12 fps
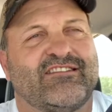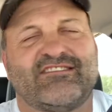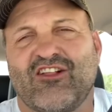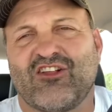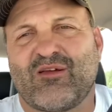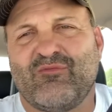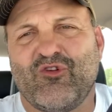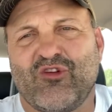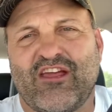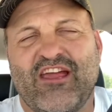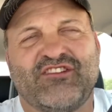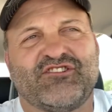
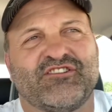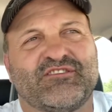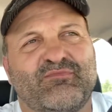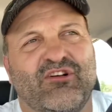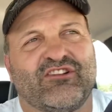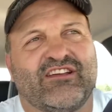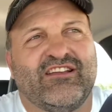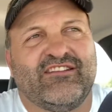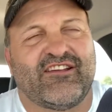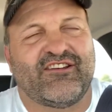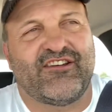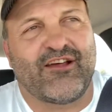telecommunications building,
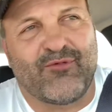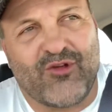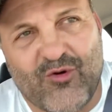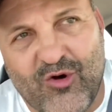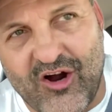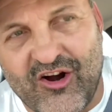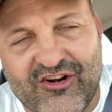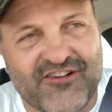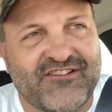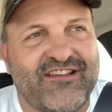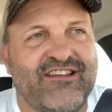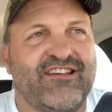the
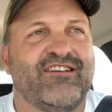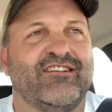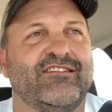WRT,